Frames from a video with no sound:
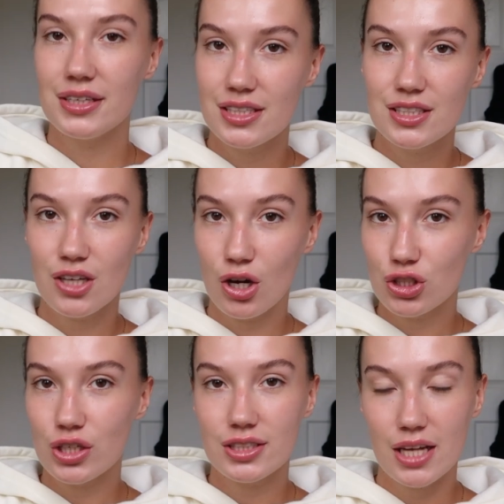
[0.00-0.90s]
This is
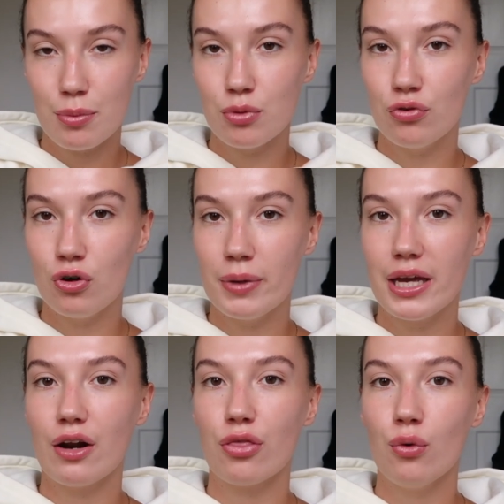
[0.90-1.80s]
such a staple for
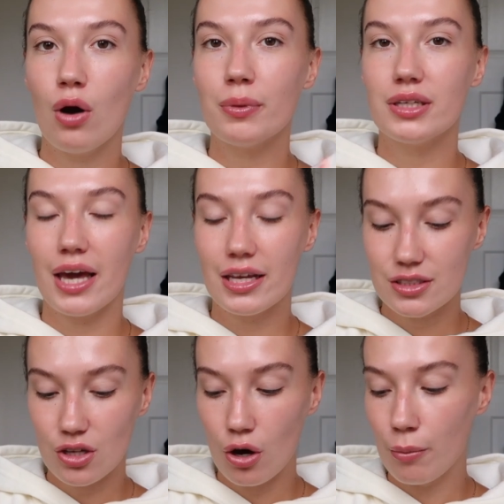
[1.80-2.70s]
me and I thought I would get
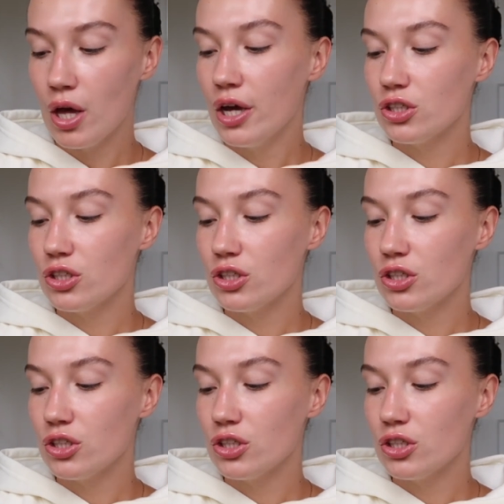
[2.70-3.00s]
some